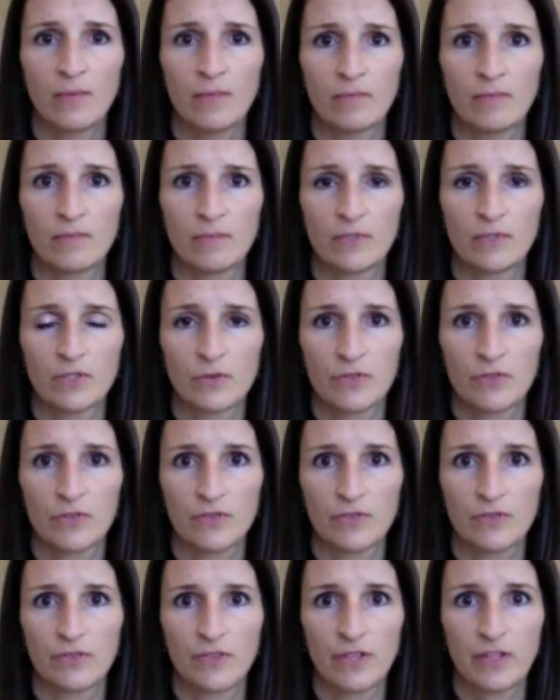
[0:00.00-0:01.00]
so
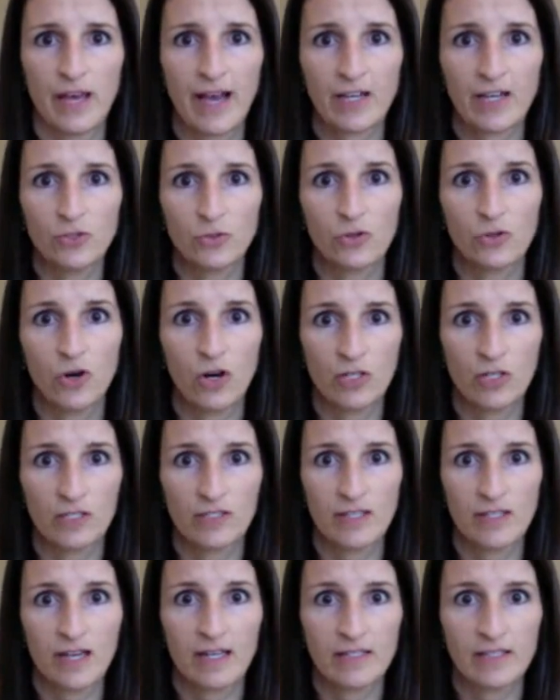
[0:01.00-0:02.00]
the actual card
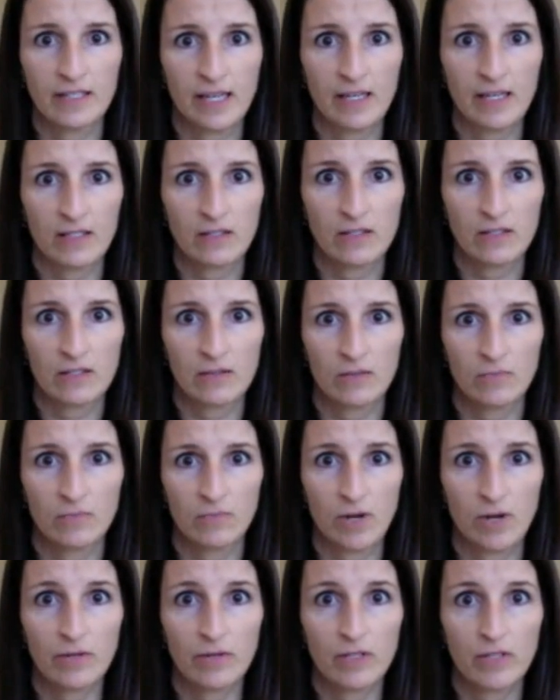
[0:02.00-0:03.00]
design takes
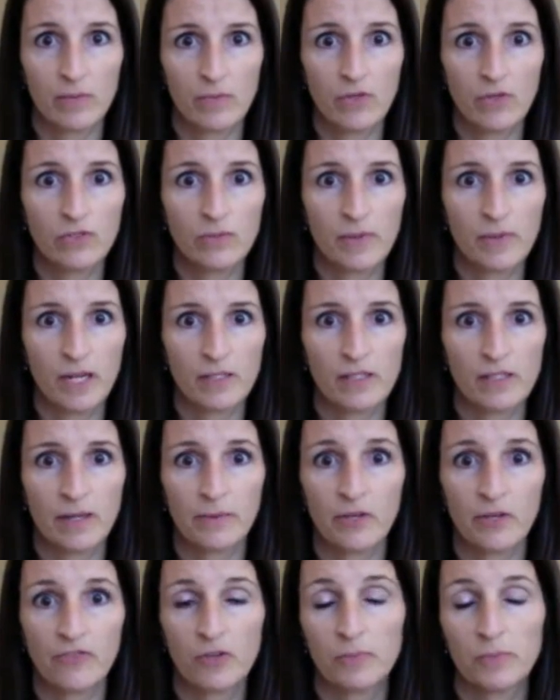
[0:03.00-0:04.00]
probably the most amount of time.
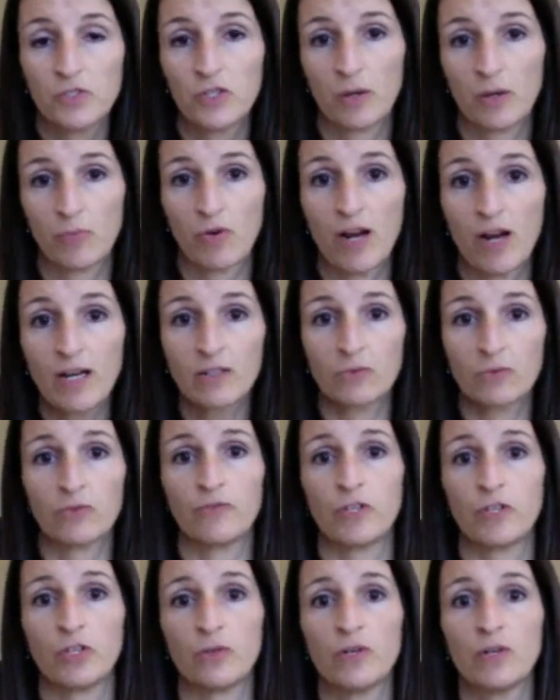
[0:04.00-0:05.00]
Now, if I'm doing a product
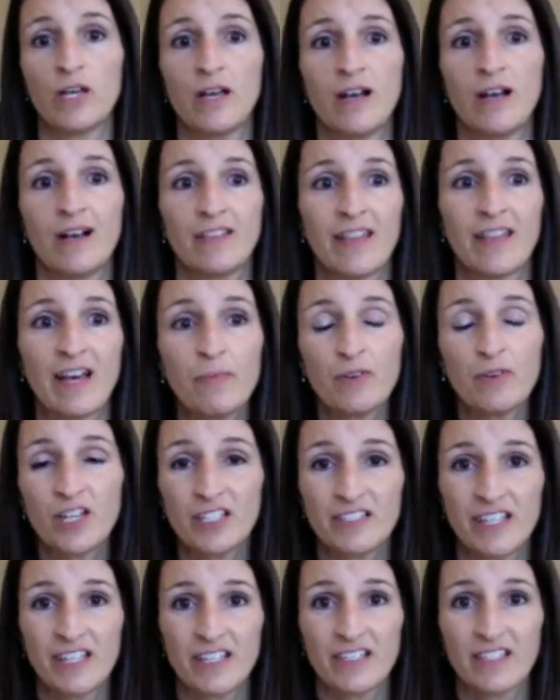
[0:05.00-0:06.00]
review, that
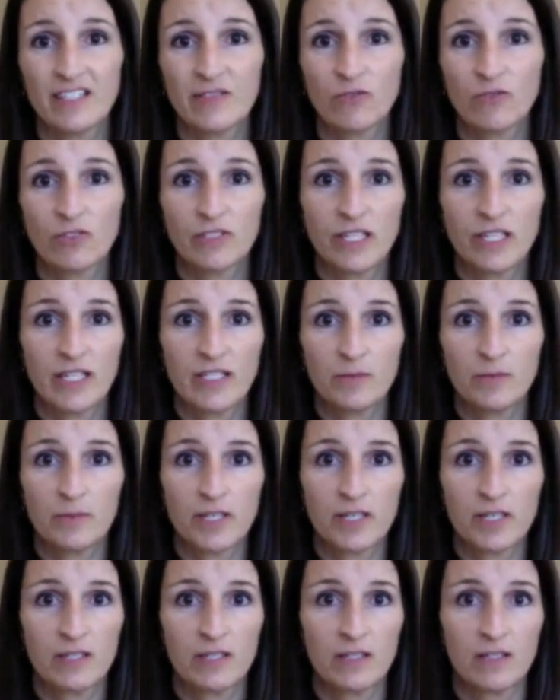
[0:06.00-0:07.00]
could take several days
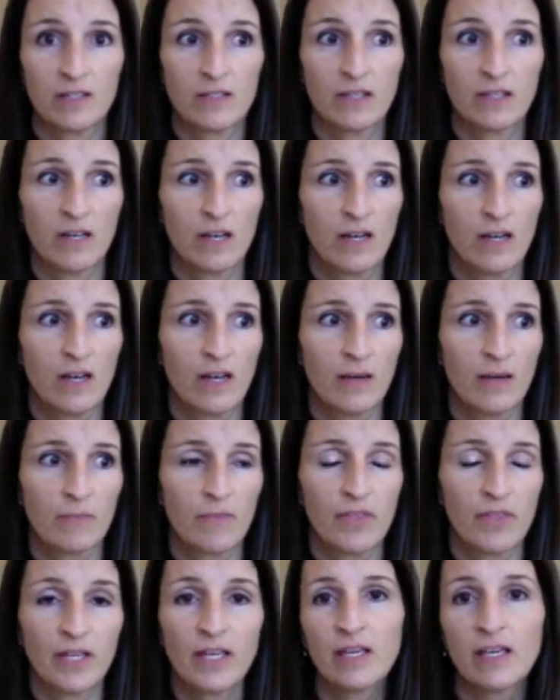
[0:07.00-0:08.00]
because I'm
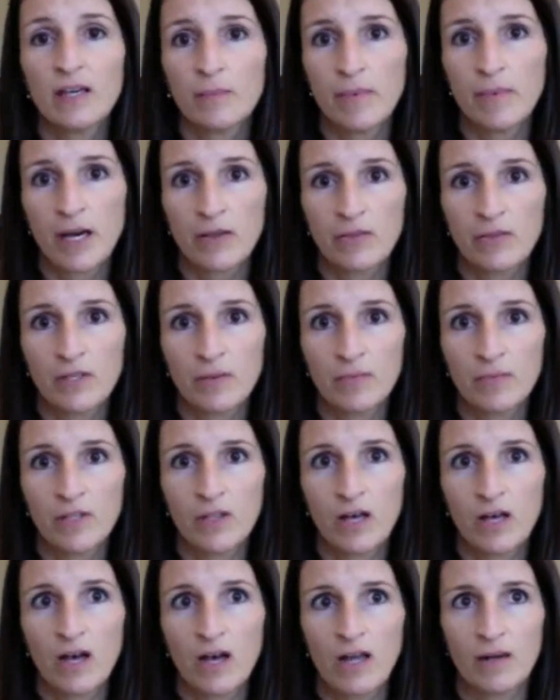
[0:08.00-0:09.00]
thinking about them a
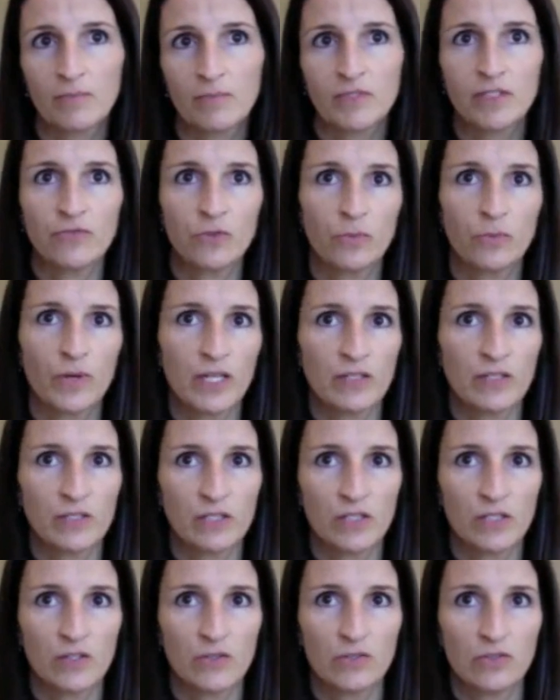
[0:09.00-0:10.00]
lot. I'm different ways
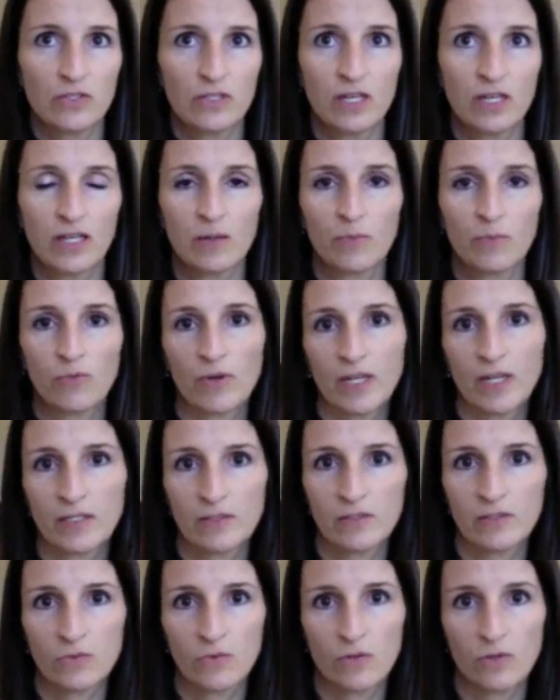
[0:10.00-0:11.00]
to use it, kind of
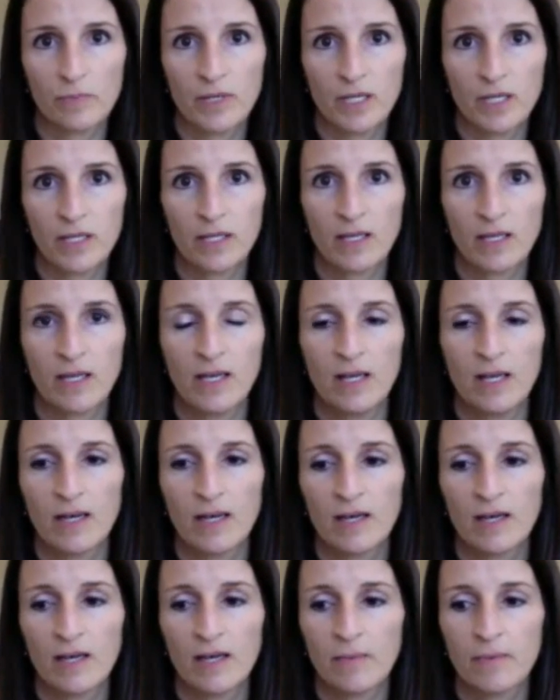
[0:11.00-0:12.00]
brainstorming,
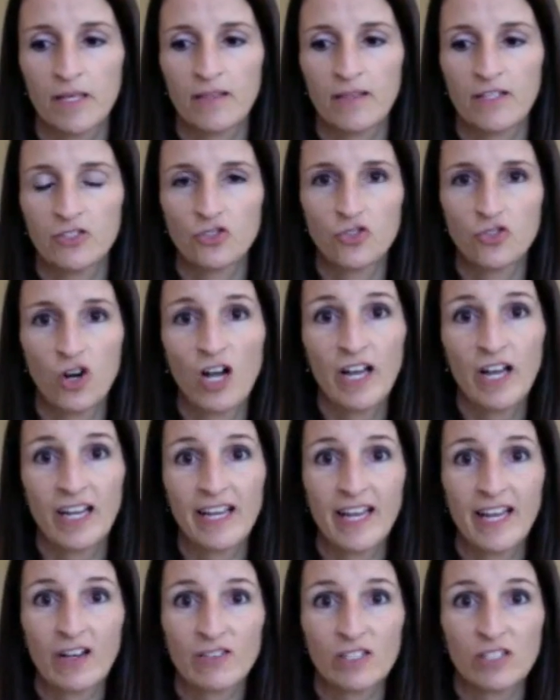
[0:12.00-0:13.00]
and then
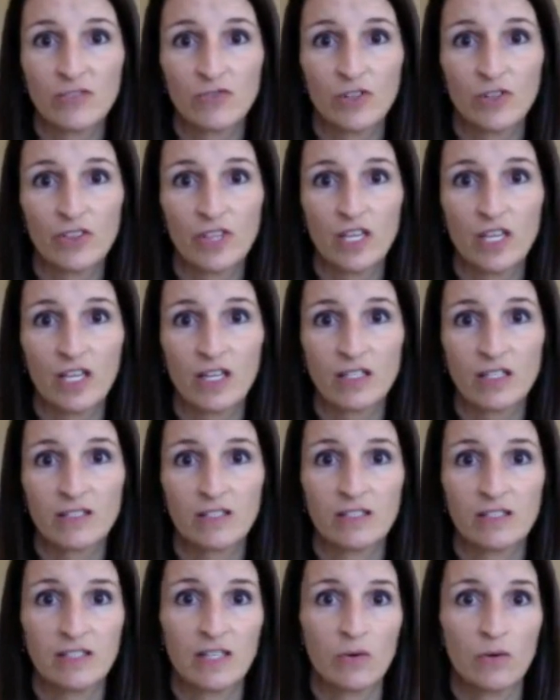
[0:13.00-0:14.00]
trying out different things
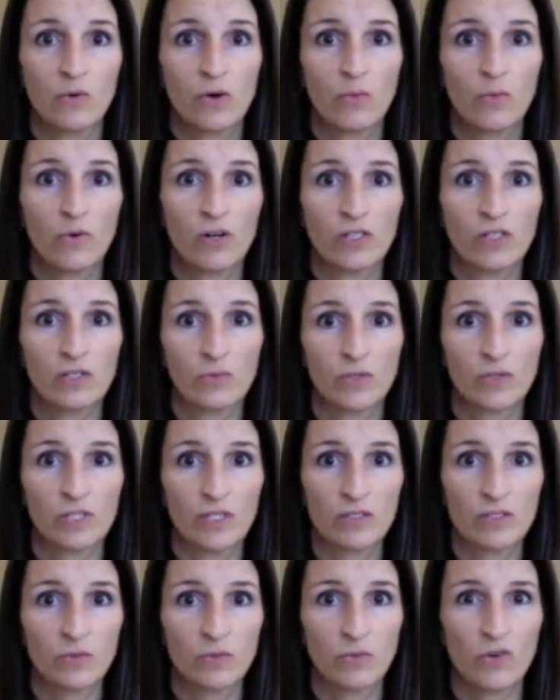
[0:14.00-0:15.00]
and seeing what works and what
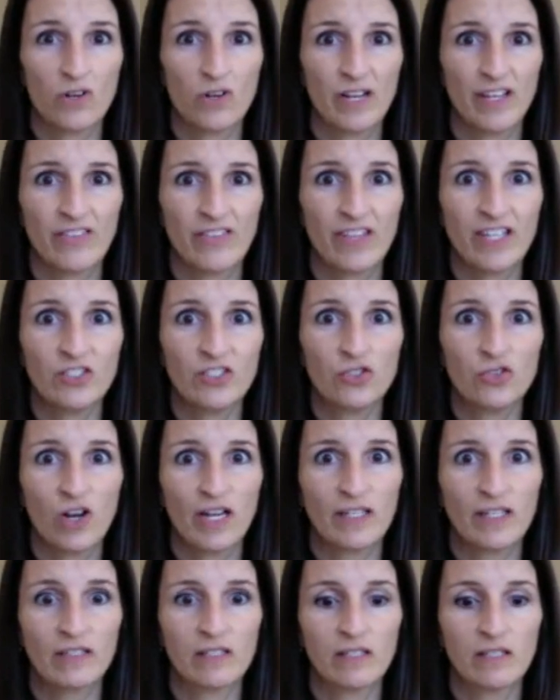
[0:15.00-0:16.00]
doesn't work, and then
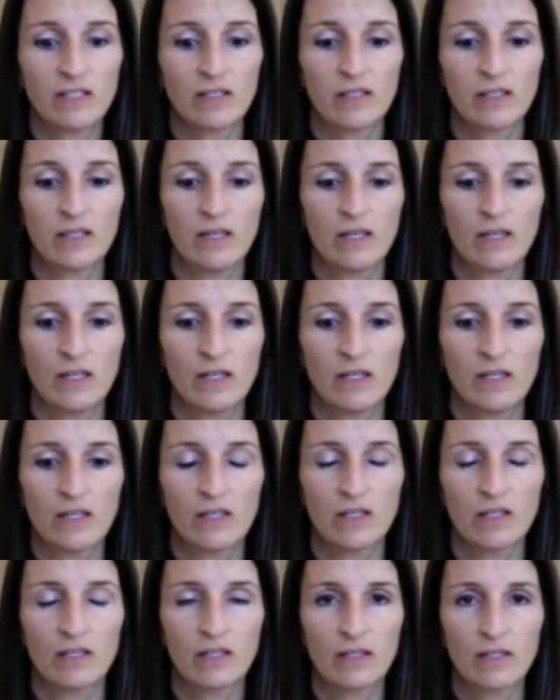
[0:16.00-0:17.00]
trying to
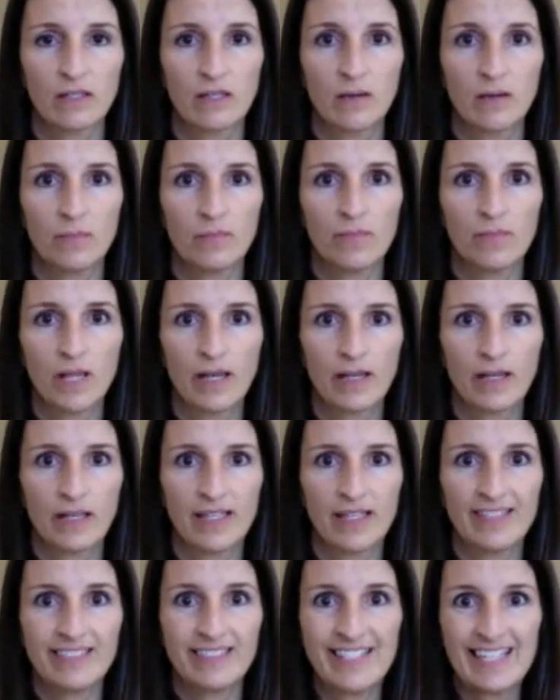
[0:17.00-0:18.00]

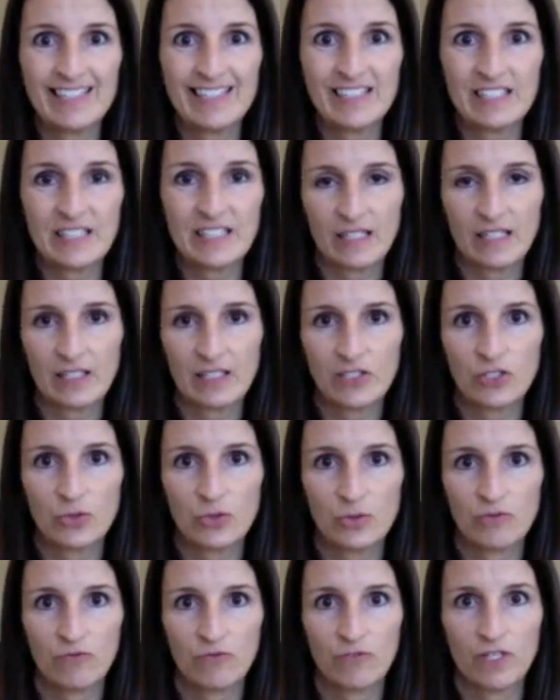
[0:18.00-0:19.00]
condense it
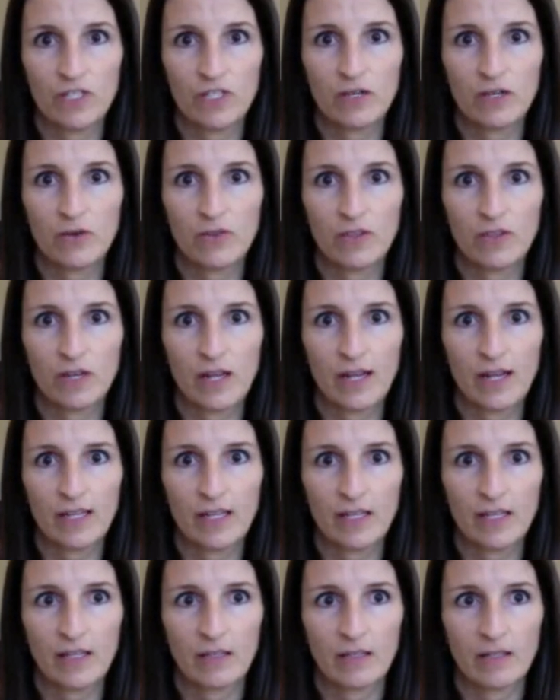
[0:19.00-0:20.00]
into a video that I
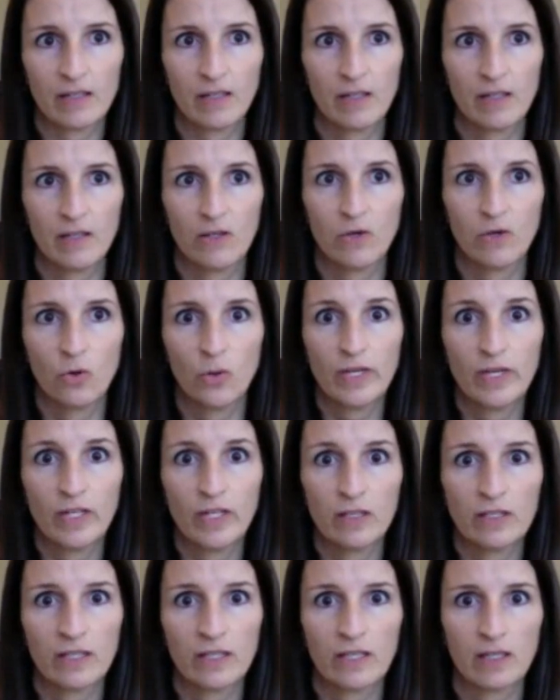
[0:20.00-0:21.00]
can
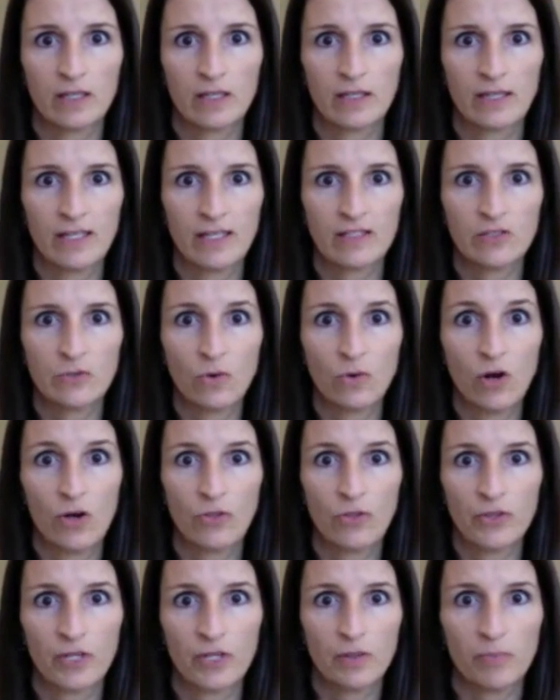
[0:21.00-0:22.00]
quickly get to all
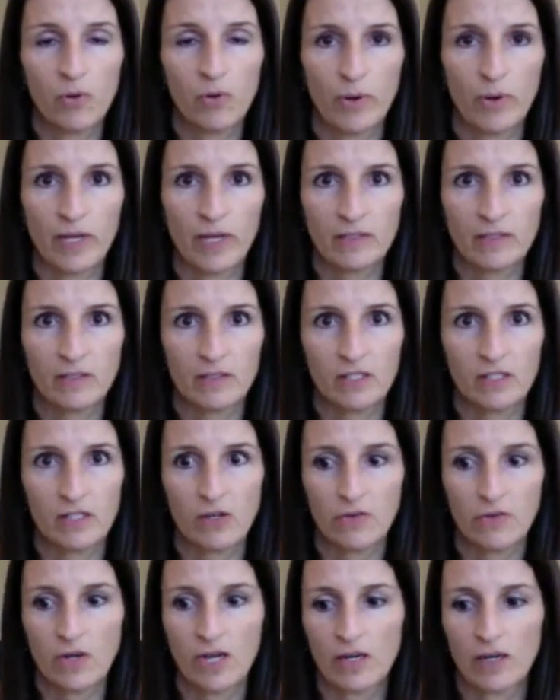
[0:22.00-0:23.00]
the good points and, you
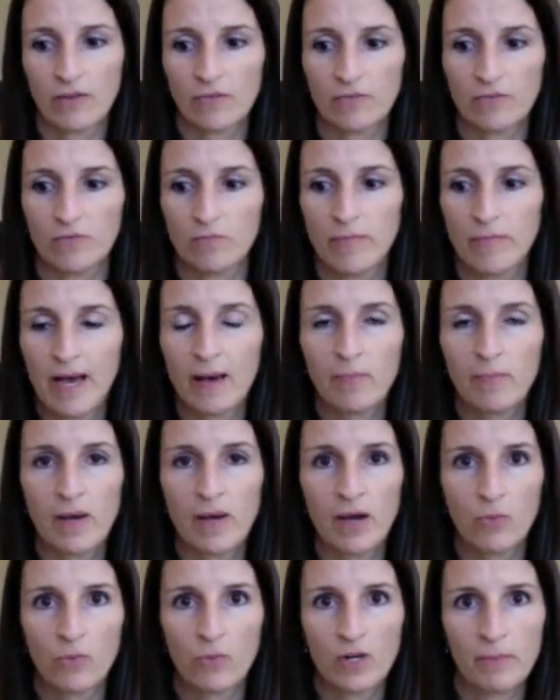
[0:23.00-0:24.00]
know, kind of map
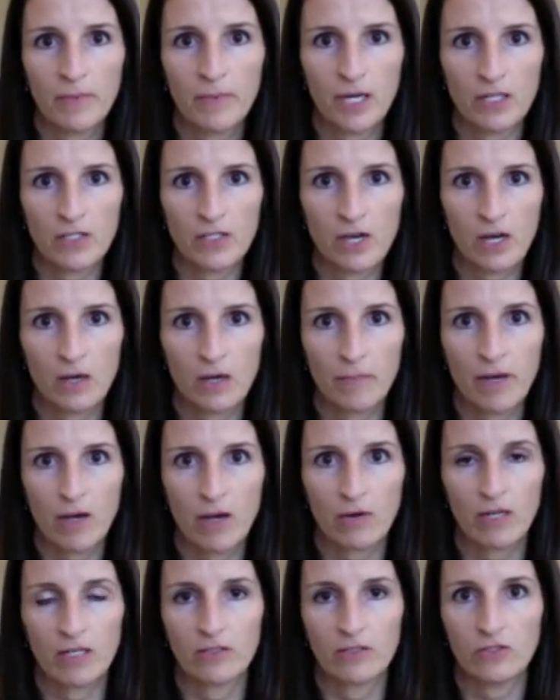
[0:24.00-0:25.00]
out what I'm going to talk
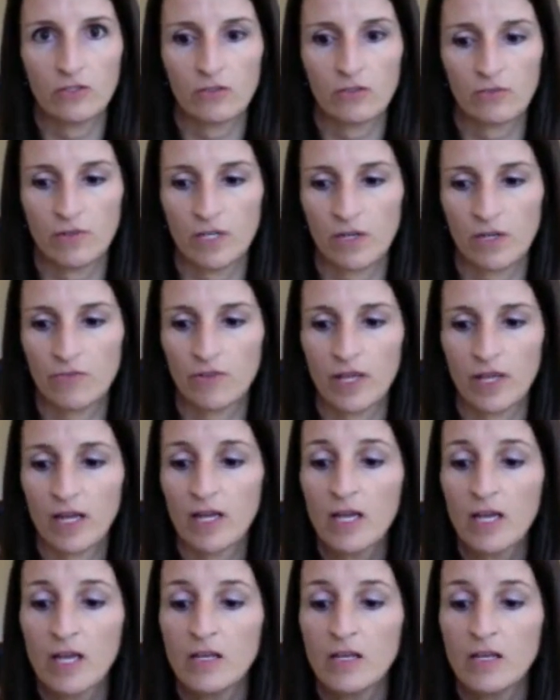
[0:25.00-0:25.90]
about and do the video for that.